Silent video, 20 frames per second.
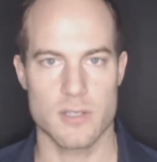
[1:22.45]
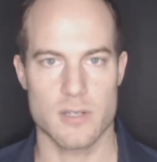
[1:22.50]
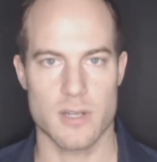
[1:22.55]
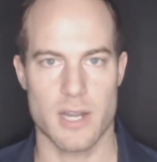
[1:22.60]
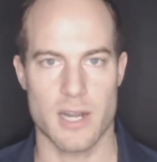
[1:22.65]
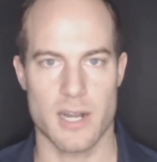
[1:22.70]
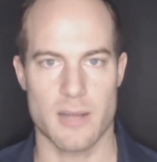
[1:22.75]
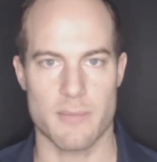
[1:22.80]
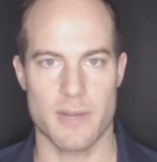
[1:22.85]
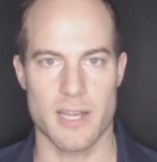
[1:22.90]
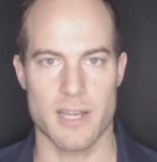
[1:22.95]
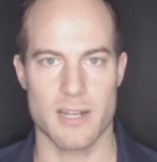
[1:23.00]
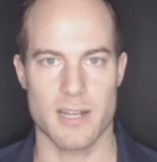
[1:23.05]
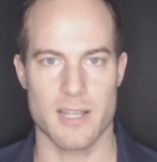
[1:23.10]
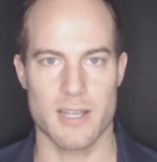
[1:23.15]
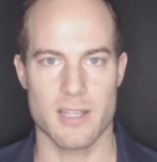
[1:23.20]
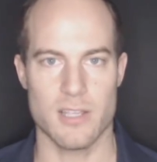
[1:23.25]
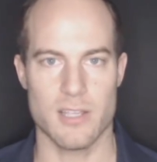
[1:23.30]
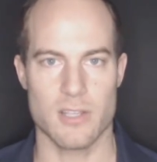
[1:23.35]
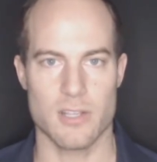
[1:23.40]
Right? I'm
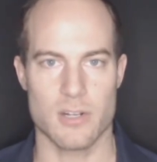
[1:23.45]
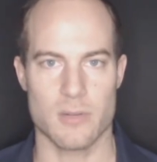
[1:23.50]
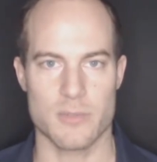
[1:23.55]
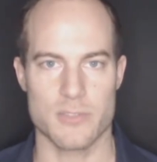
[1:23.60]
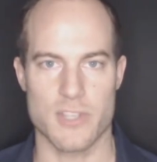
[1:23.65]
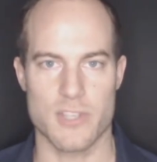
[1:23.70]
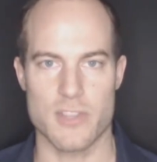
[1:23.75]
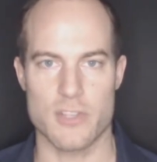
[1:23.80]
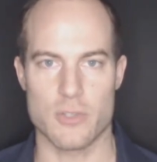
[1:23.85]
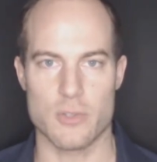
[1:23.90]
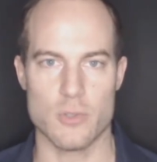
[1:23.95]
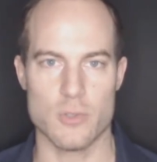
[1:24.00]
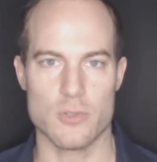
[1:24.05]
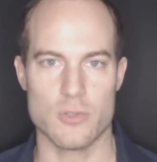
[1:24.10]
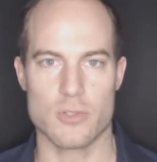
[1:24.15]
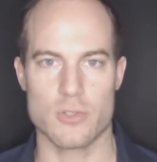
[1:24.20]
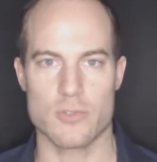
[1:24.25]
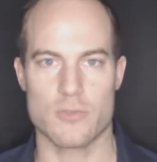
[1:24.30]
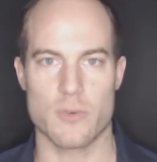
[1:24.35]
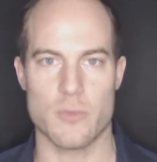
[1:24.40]
not, you can almost say the
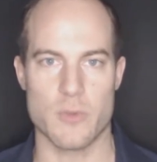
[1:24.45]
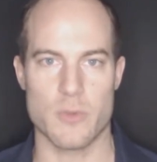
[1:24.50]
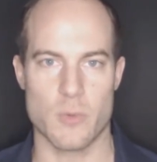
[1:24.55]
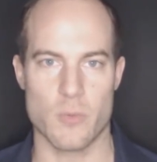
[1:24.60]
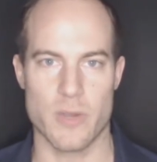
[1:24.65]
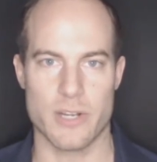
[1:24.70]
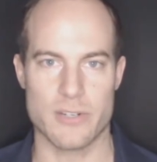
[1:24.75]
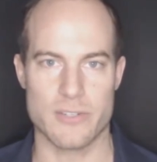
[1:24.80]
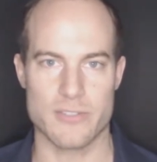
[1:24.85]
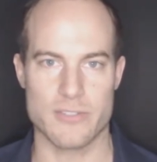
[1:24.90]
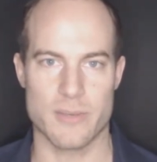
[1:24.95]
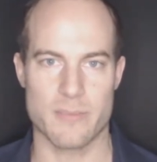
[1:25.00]
losers from the winners.